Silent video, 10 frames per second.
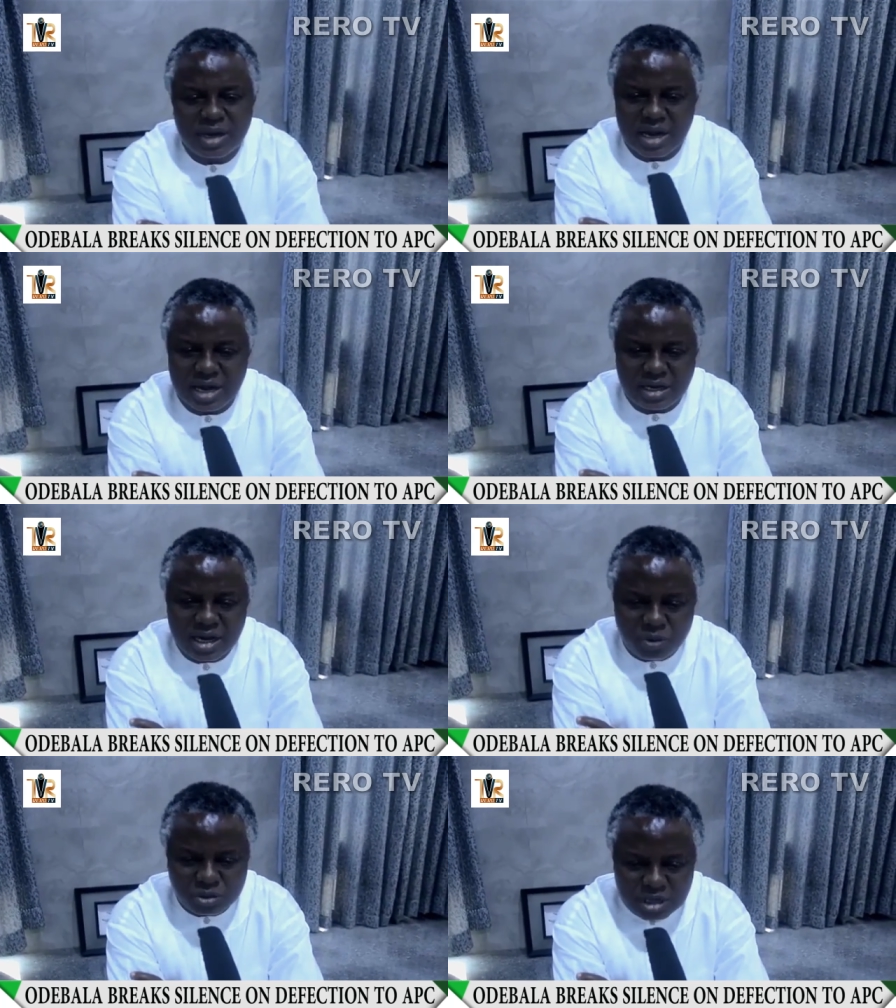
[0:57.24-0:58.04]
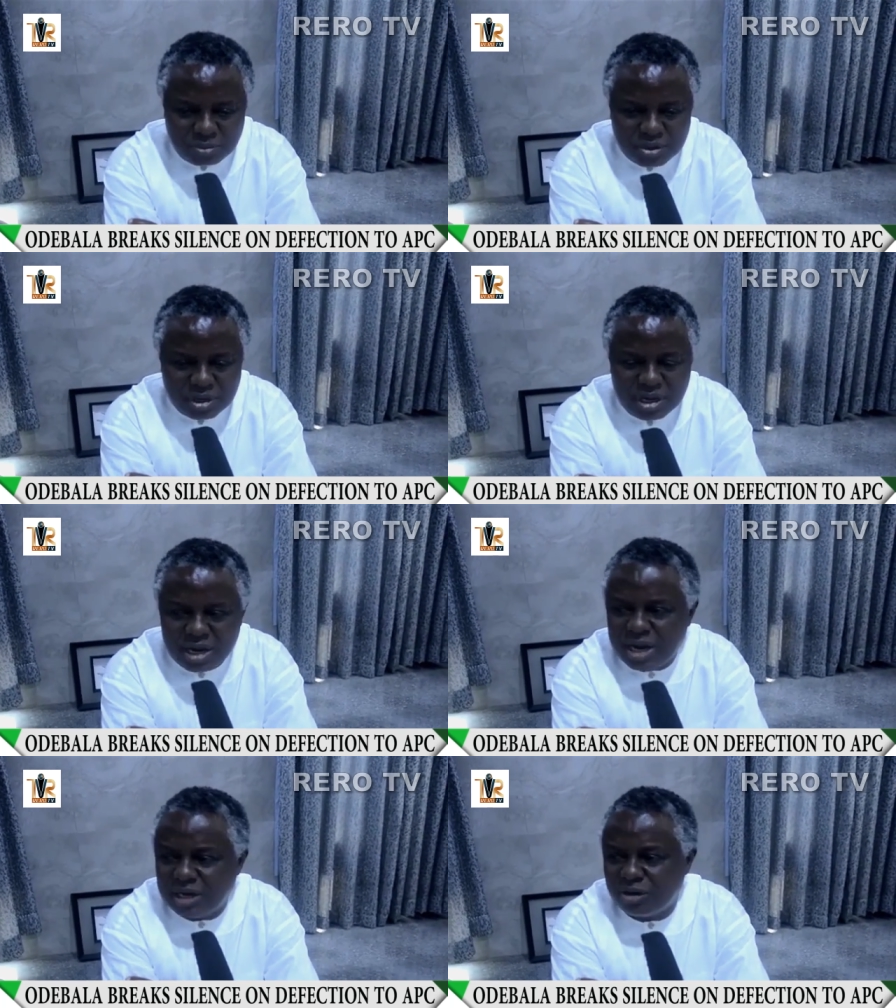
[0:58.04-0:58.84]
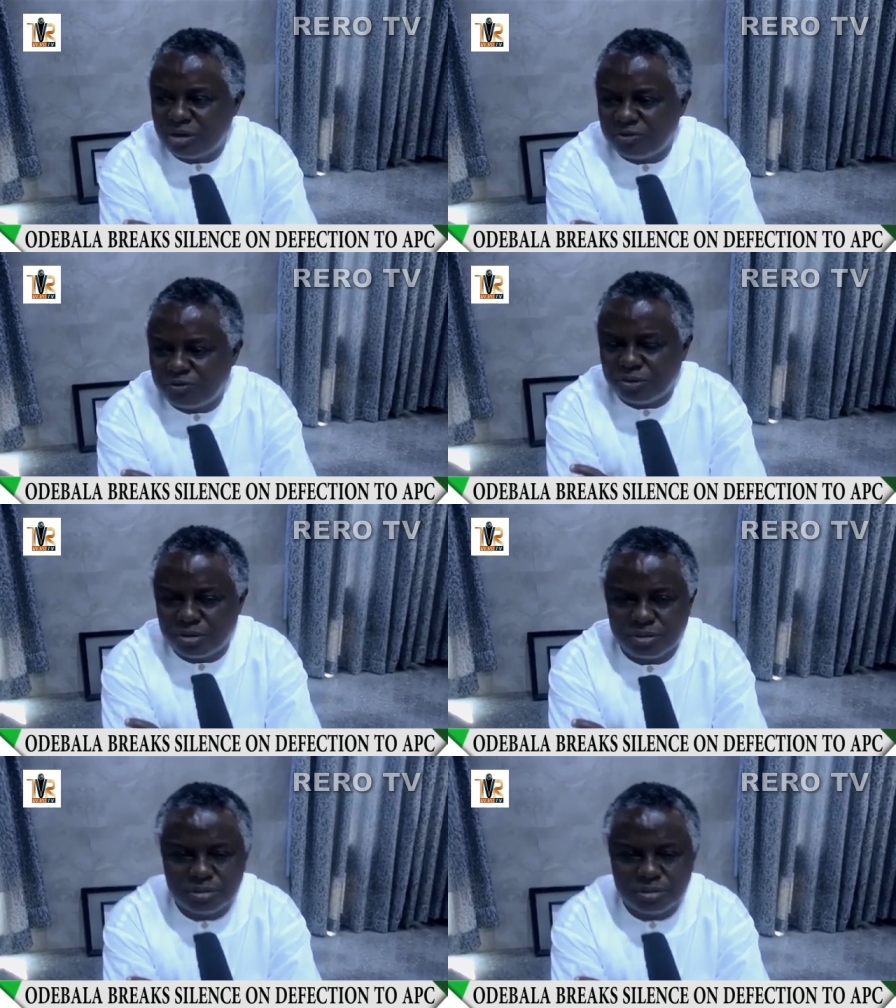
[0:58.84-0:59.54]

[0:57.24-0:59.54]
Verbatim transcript: And I was happy, and he called the phone.